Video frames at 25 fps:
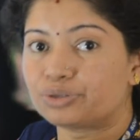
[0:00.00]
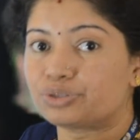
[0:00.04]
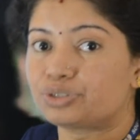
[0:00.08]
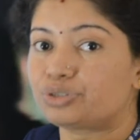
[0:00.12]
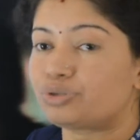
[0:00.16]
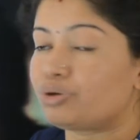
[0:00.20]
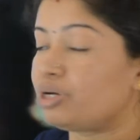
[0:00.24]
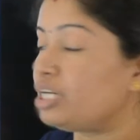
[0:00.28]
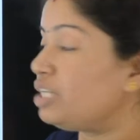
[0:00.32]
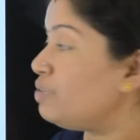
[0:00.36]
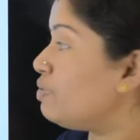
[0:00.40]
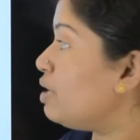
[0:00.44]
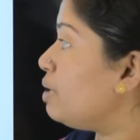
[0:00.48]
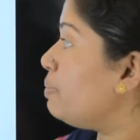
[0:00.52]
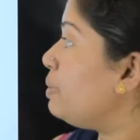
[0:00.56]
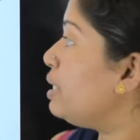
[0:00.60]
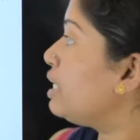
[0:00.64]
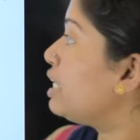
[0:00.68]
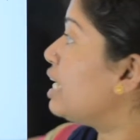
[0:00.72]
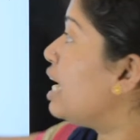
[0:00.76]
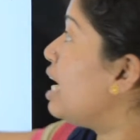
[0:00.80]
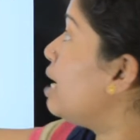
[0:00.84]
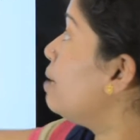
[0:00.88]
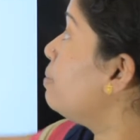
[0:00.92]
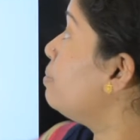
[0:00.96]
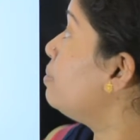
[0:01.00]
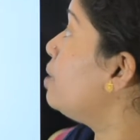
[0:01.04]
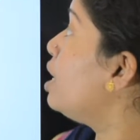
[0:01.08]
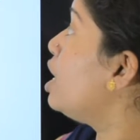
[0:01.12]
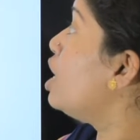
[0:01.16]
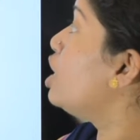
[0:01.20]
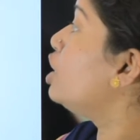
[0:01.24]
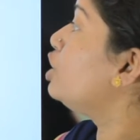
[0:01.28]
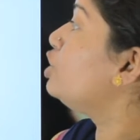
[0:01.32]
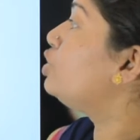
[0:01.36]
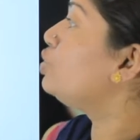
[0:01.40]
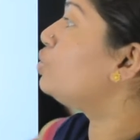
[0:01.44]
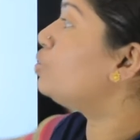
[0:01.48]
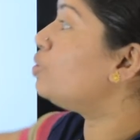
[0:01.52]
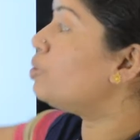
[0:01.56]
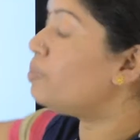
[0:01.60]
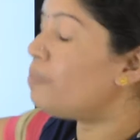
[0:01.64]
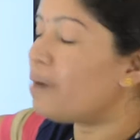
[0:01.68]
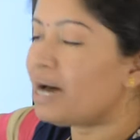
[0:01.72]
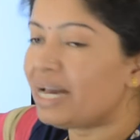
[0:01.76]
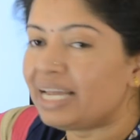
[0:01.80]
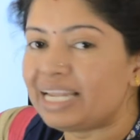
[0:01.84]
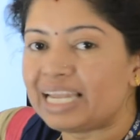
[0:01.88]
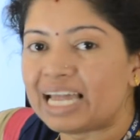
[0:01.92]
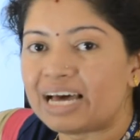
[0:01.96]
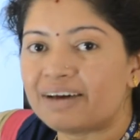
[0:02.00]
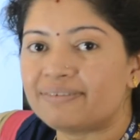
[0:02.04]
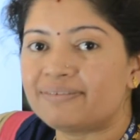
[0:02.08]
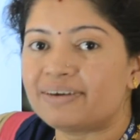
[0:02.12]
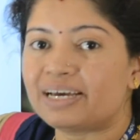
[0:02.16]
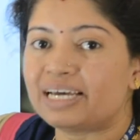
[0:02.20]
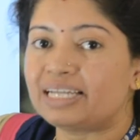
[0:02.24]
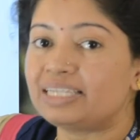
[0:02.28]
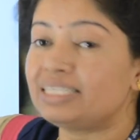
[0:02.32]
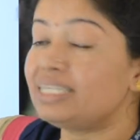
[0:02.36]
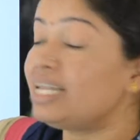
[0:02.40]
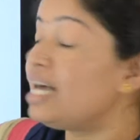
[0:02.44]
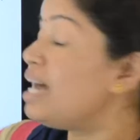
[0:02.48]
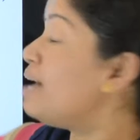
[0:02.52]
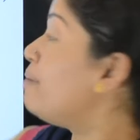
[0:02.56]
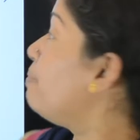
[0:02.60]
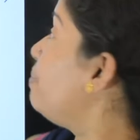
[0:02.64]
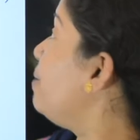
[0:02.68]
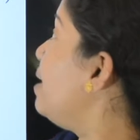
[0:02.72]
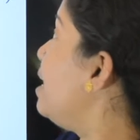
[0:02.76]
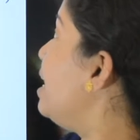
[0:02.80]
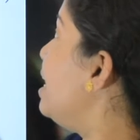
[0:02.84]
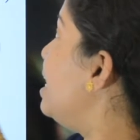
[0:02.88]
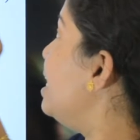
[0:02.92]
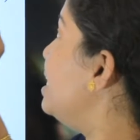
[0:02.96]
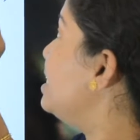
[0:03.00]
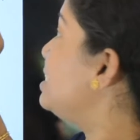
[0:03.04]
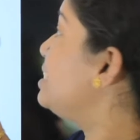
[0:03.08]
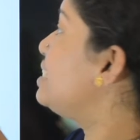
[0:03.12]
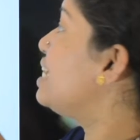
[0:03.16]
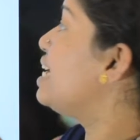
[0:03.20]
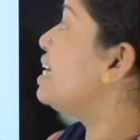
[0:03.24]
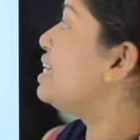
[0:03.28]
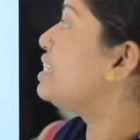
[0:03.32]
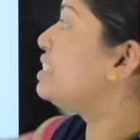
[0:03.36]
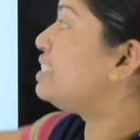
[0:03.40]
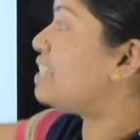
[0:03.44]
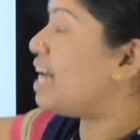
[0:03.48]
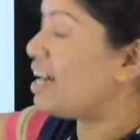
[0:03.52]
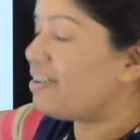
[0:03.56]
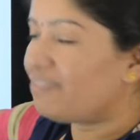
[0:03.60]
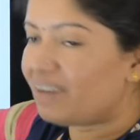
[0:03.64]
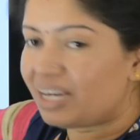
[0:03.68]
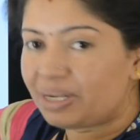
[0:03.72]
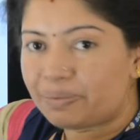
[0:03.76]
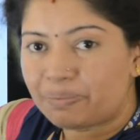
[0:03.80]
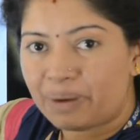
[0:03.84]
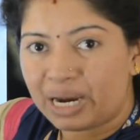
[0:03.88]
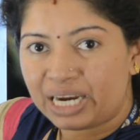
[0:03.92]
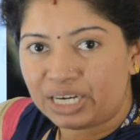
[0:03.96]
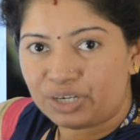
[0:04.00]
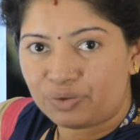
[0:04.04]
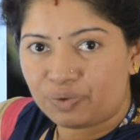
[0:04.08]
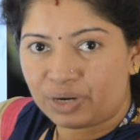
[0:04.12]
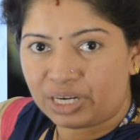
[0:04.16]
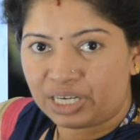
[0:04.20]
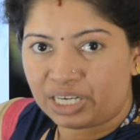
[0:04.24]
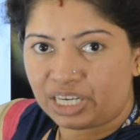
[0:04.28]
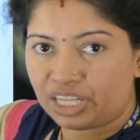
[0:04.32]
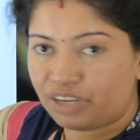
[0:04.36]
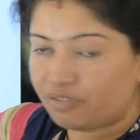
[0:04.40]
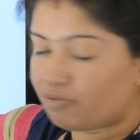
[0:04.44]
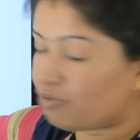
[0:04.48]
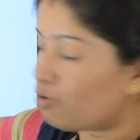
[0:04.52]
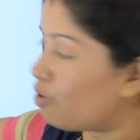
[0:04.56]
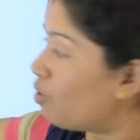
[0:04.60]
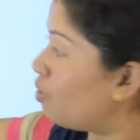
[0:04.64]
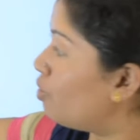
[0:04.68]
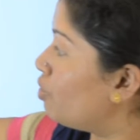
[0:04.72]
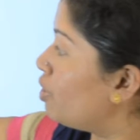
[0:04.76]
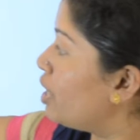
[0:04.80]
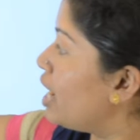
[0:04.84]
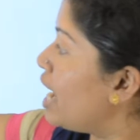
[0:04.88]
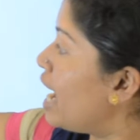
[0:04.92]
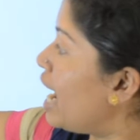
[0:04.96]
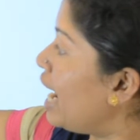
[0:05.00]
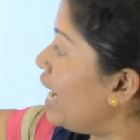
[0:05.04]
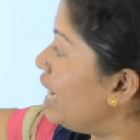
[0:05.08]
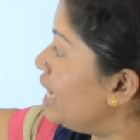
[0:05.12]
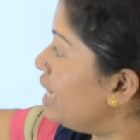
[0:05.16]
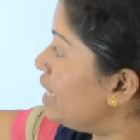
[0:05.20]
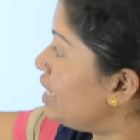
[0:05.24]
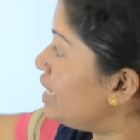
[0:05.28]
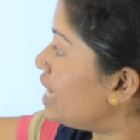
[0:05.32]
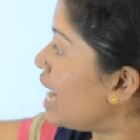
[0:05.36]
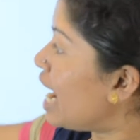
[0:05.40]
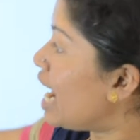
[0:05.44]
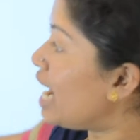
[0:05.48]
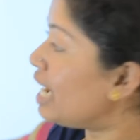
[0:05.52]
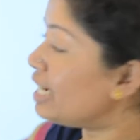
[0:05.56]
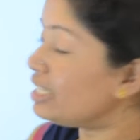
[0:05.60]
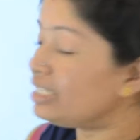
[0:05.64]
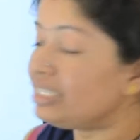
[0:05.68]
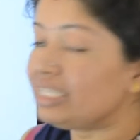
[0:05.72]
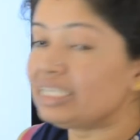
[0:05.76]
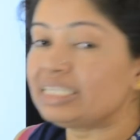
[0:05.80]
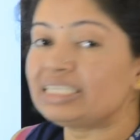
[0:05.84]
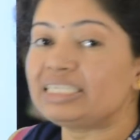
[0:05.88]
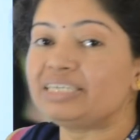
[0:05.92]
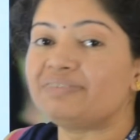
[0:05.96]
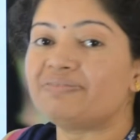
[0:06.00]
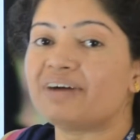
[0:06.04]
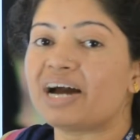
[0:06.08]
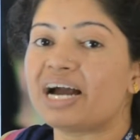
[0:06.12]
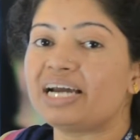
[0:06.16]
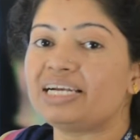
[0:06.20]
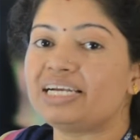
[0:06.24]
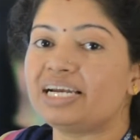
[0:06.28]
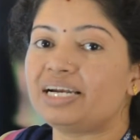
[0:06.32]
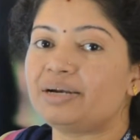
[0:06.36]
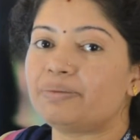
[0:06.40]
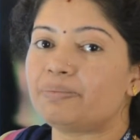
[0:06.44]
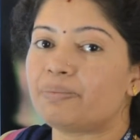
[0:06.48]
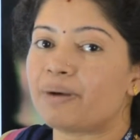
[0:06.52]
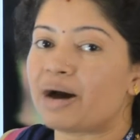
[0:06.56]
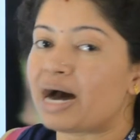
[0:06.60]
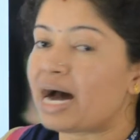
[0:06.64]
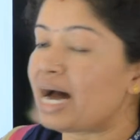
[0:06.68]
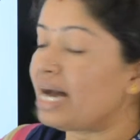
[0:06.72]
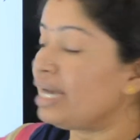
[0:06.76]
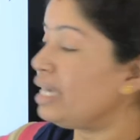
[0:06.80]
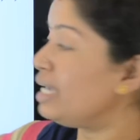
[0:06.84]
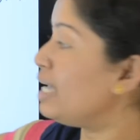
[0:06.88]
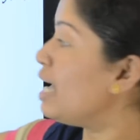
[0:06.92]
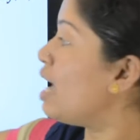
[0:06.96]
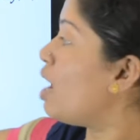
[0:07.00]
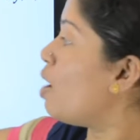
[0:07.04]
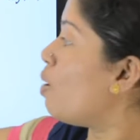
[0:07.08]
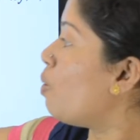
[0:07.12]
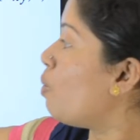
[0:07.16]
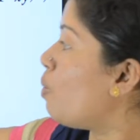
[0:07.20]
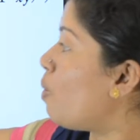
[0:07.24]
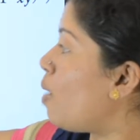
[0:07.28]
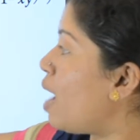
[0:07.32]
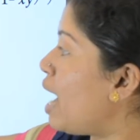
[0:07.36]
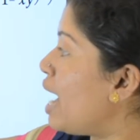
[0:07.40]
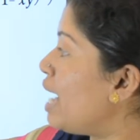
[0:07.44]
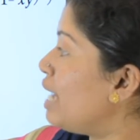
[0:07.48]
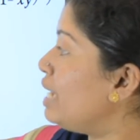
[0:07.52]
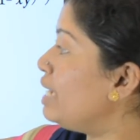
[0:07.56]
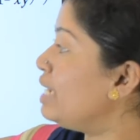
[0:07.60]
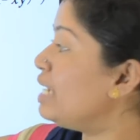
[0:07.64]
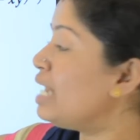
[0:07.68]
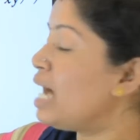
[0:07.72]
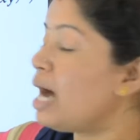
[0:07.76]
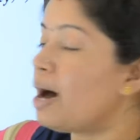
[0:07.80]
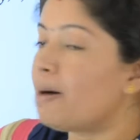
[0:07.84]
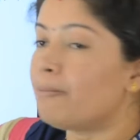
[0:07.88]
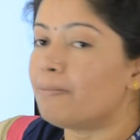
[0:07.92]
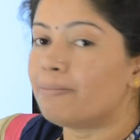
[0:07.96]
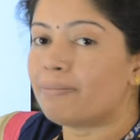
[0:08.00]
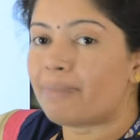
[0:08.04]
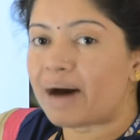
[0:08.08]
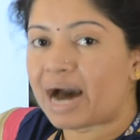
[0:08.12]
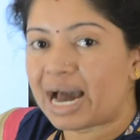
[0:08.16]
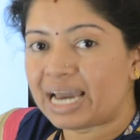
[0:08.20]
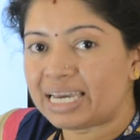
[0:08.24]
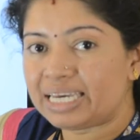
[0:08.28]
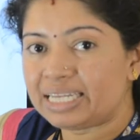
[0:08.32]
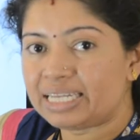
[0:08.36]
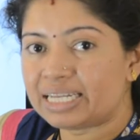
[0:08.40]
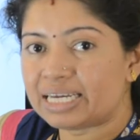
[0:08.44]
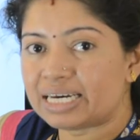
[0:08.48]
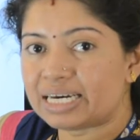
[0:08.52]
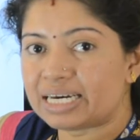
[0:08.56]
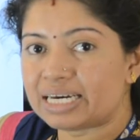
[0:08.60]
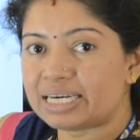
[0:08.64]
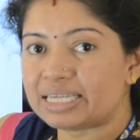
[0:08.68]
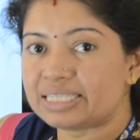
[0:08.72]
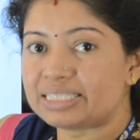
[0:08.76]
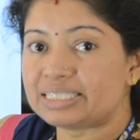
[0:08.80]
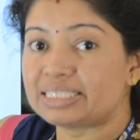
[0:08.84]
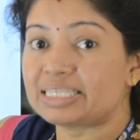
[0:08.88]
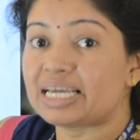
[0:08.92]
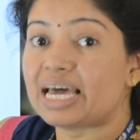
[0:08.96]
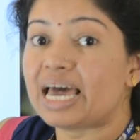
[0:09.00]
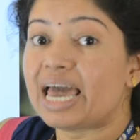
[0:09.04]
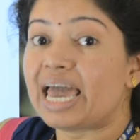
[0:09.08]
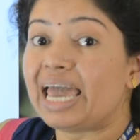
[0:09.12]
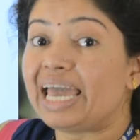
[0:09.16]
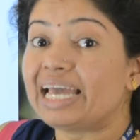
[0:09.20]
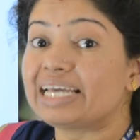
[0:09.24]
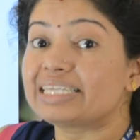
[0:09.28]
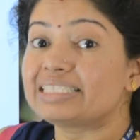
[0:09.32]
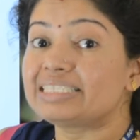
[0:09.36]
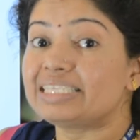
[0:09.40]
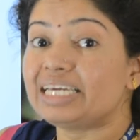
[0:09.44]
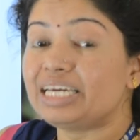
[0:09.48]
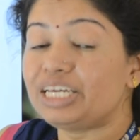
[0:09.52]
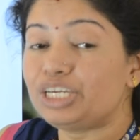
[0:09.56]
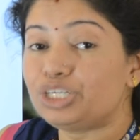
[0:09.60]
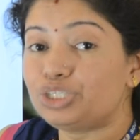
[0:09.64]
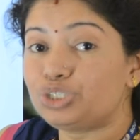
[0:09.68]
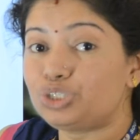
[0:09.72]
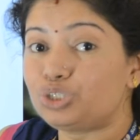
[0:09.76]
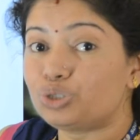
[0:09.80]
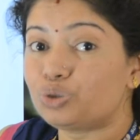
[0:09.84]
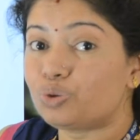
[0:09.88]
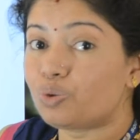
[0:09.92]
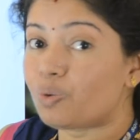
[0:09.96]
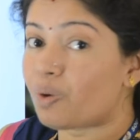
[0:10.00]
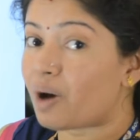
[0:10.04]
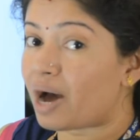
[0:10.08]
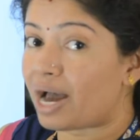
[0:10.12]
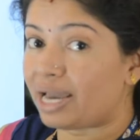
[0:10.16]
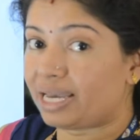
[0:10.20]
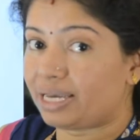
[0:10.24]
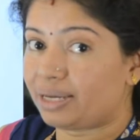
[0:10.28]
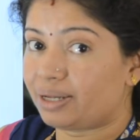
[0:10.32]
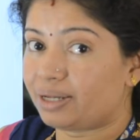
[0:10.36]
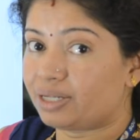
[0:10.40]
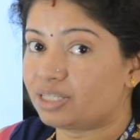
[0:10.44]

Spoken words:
So it will become 2 by 11 plus 7 by 24, entire thing divided by 1 minus x into y.